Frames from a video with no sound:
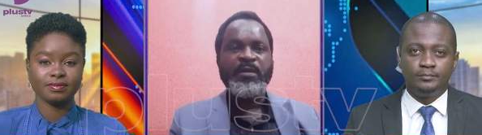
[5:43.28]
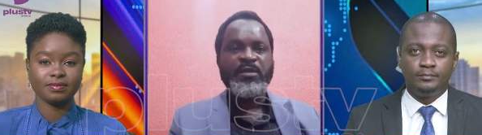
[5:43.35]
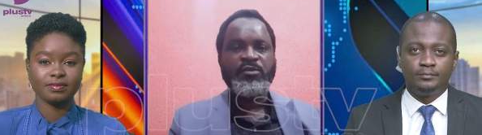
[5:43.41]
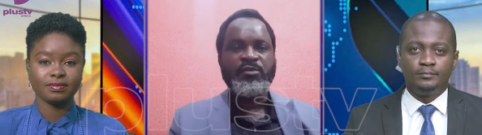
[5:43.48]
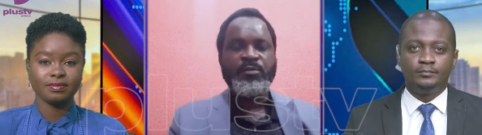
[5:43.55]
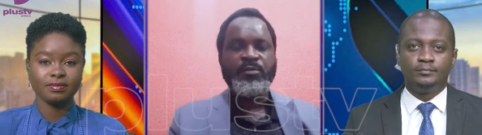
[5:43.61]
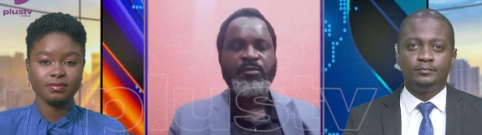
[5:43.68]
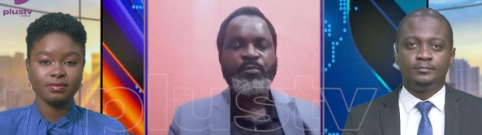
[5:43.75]
Speaker 1: to
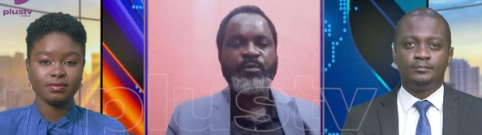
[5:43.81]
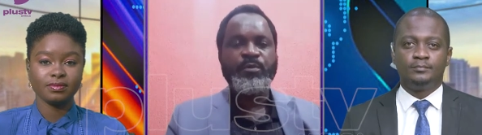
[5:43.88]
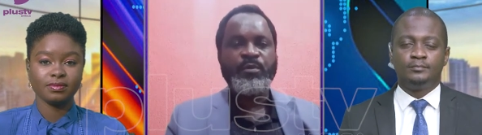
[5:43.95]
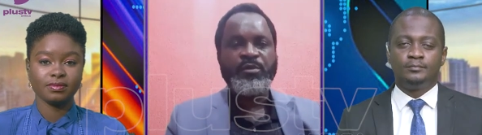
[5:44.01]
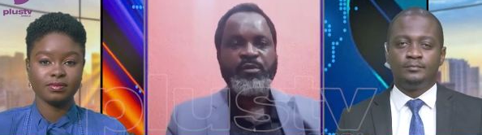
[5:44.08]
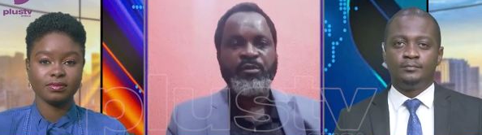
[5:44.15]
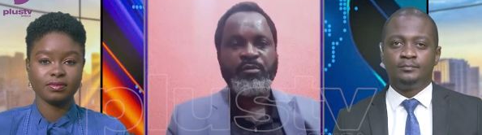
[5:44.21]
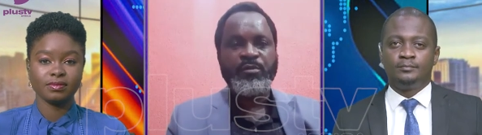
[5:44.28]
be with
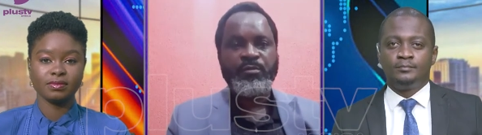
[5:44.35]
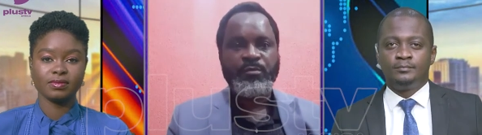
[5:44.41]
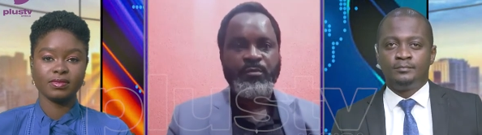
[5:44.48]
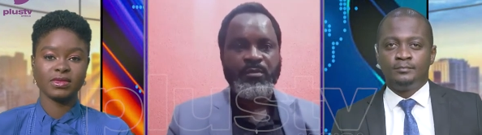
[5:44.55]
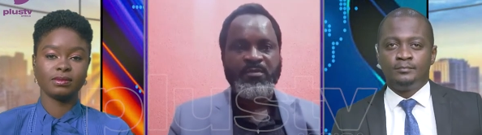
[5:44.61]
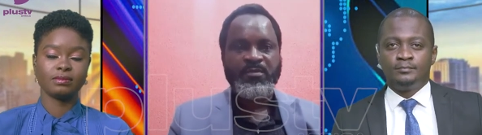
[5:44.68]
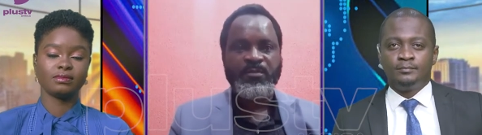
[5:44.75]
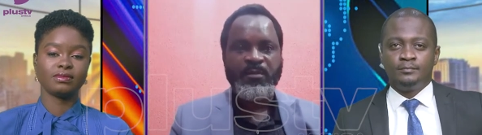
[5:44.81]
you
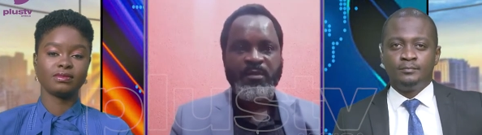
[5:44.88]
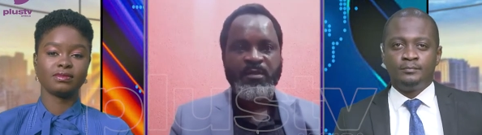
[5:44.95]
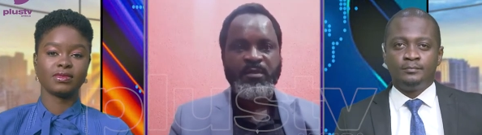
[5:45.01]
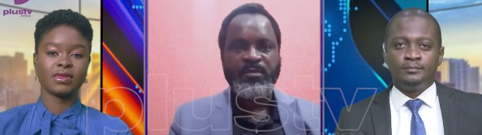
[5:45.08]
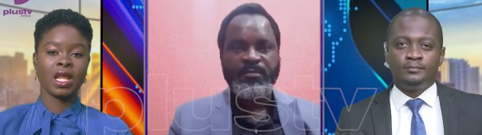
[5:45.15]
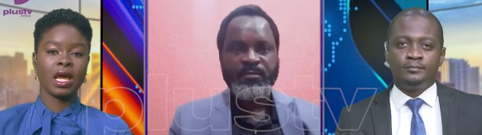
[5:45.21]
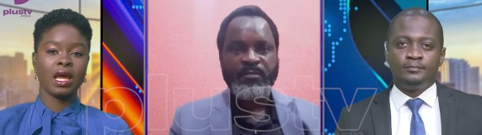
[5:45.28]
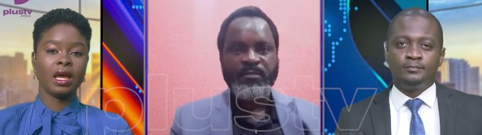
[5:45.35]
this morning.
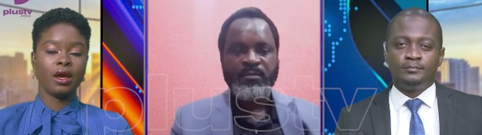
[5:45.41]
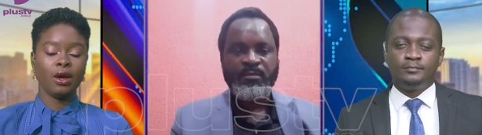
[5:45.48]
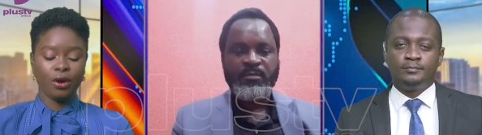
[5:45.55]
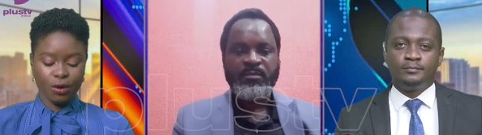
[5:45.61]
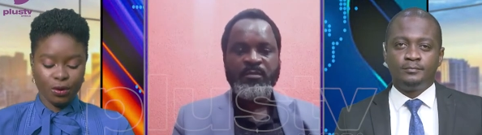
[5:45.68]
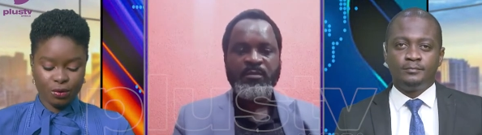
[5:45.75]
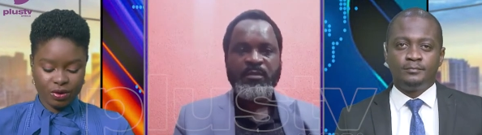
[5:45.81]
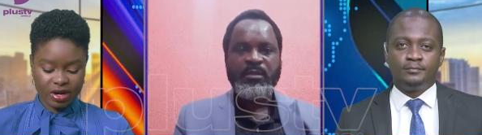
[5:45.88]

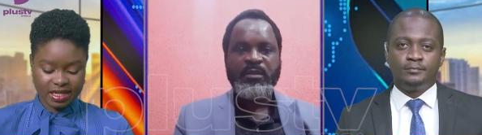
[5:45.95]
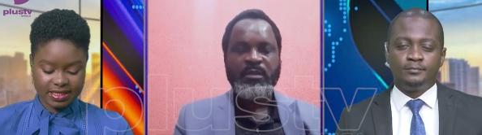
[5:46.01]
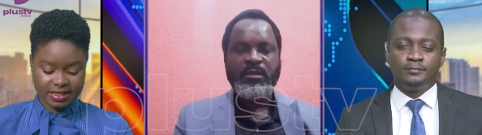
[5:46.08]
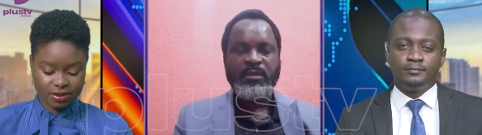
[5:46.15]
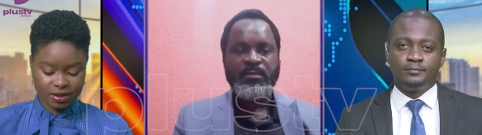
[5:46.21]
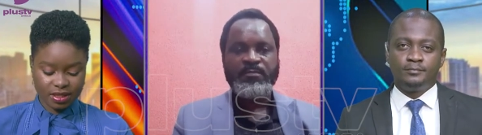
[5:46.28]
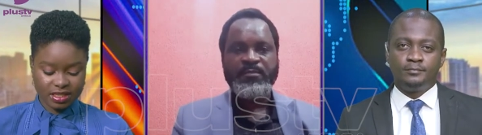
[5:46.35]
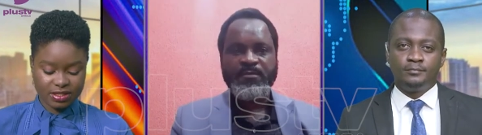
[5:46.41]
Speaker 2: All right,
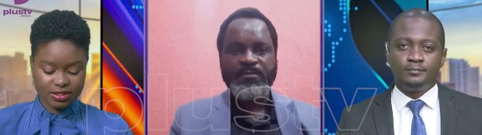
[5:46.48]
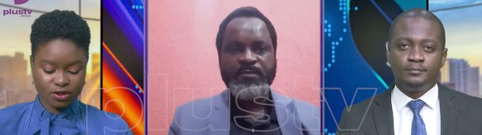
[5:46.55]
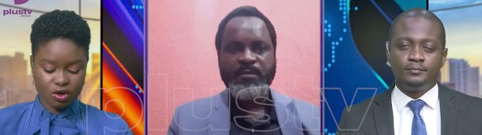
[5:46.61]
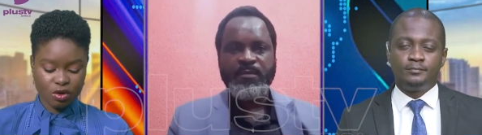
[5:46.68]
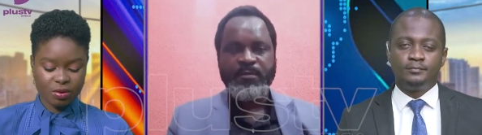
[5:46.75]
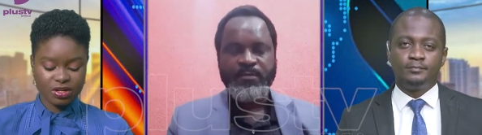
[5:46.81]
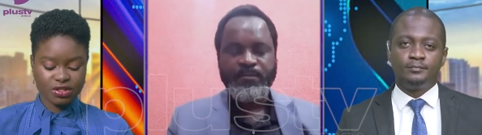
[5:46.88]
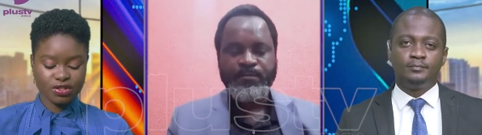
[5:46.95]
so there's
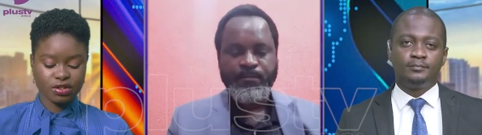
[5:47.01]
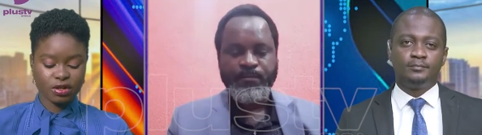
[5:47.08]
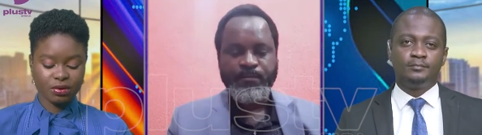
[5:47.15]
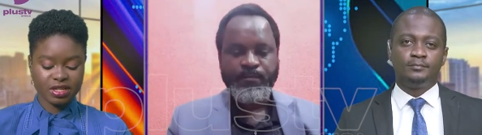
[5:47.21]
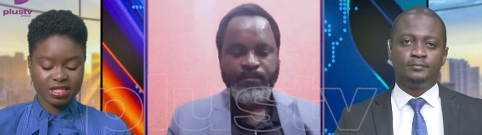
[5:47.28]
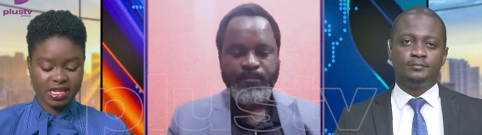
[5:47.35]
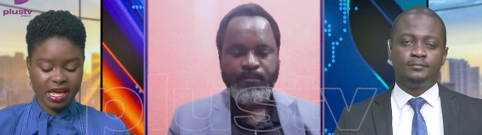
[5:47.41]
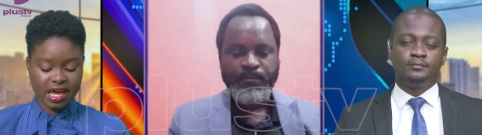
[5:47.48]
so many
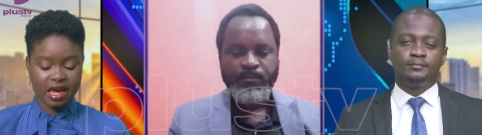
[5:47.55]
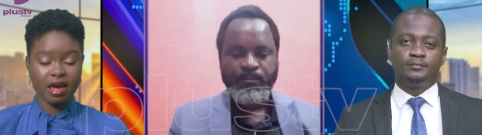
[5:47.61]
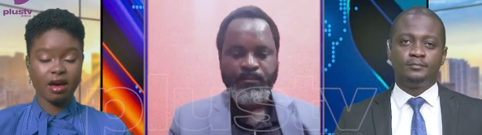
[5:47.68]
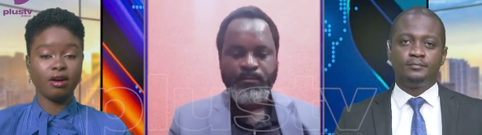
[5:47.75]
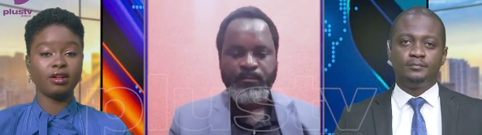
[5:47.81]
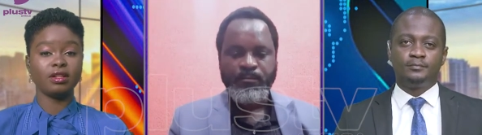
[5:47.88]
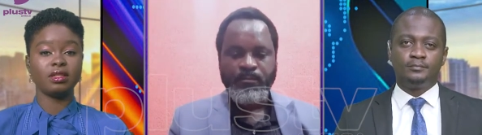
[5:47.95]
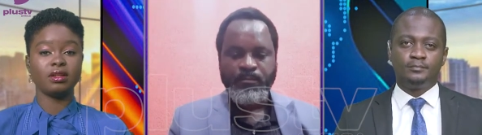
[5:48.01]
stories here
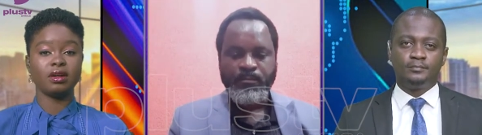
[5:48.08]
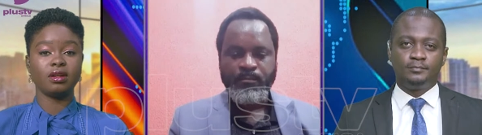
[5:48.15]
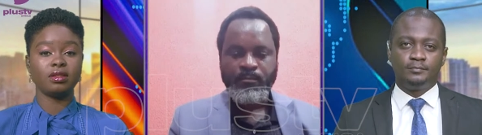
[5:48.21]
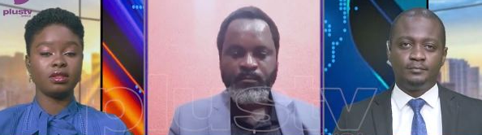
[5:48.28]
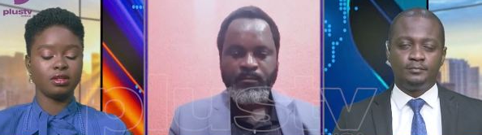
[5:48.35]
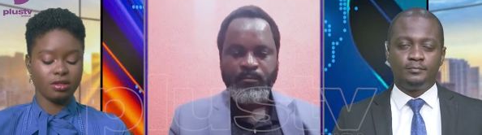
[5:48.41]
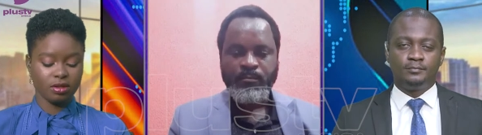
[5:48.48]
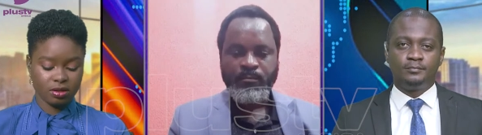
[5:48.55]
on,
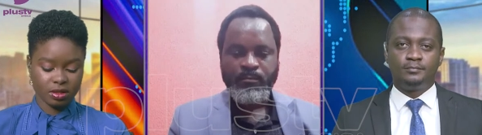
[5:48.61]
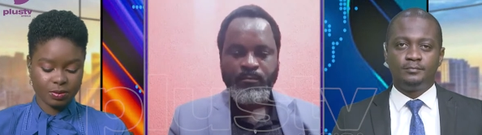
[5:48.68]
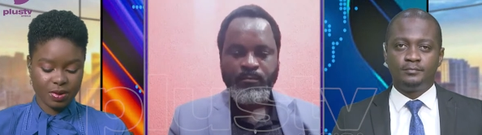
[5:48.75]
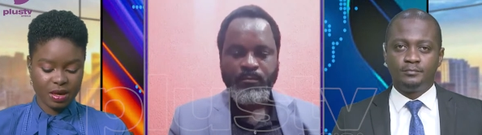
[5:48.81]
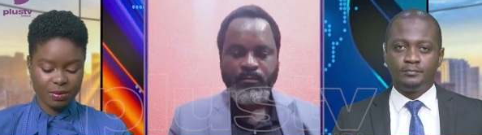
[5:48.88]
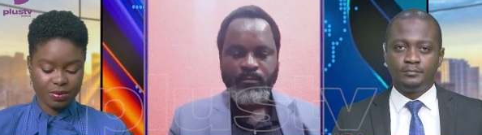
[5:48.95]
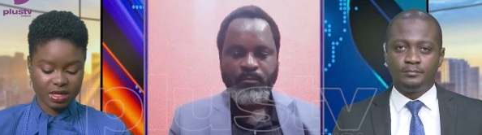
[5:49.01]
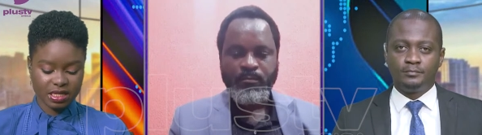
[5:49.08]
on, the, on the
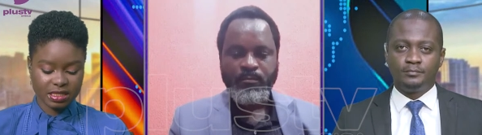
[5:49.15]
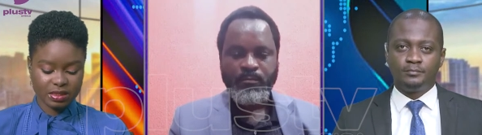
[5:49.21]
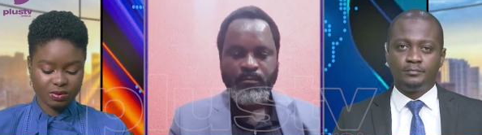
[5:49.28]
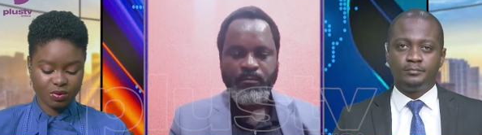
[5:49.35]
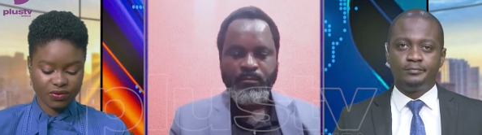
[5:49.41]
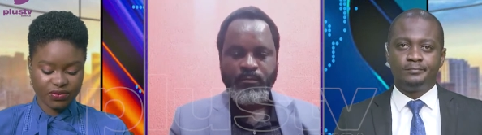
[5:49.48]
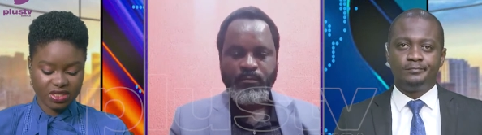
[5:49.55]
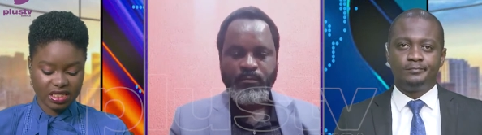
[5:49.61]
papers
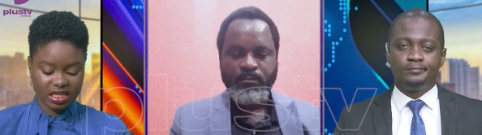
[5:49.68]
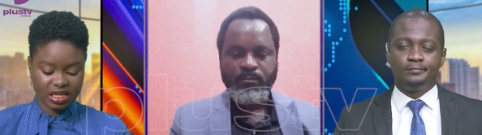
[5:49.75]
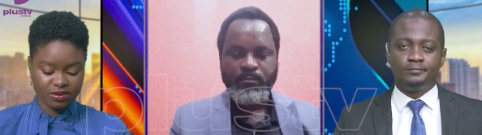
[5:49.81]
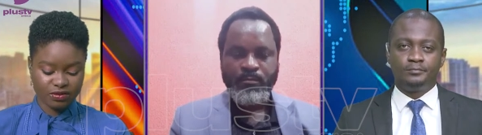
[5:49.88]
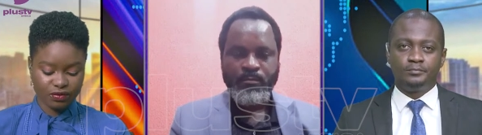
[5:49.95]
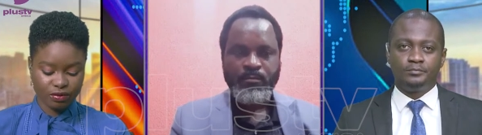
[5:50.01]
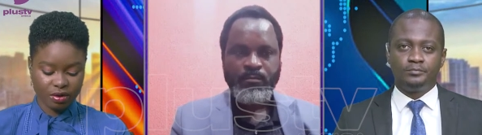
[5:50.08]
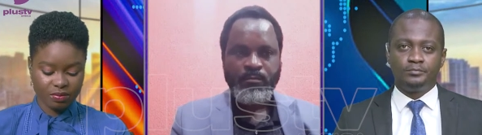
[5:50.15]
we've seen
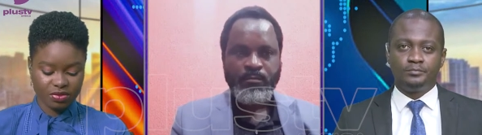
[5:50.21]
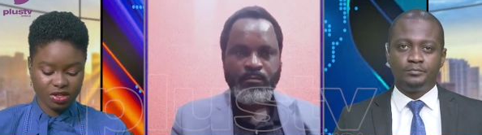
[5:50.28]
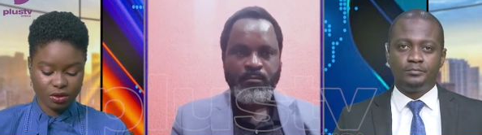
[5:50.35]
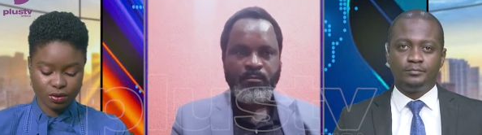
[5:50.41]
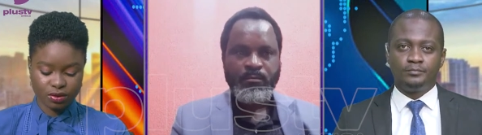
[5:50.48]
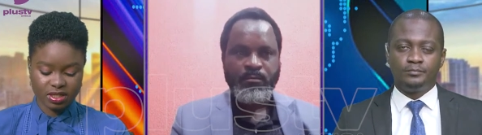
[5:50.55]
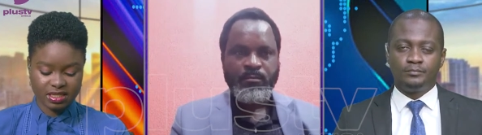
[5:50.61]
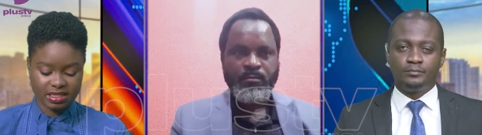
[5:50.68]
from, you
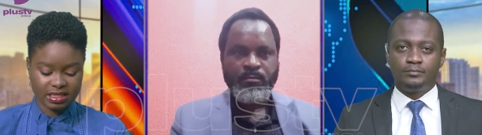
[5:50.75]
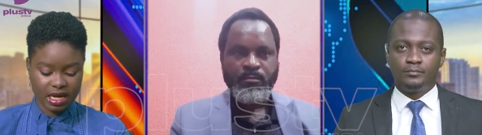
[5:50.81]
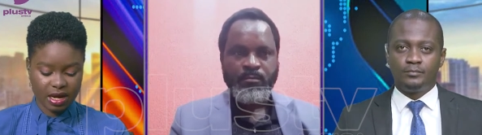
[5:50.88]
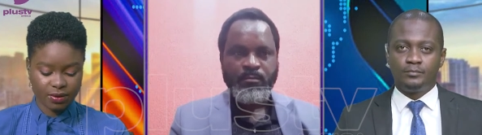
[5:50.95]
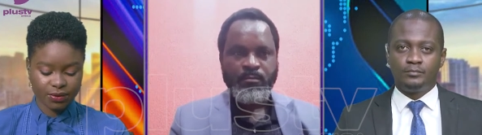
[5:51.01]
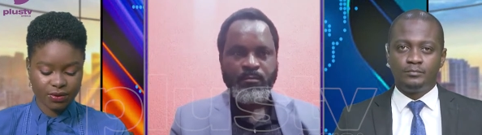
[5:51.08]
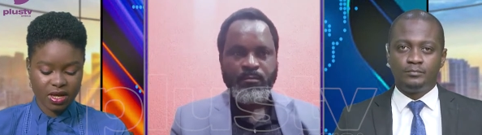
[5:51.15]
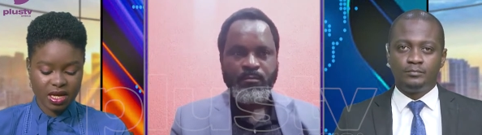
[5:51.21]
know, the South,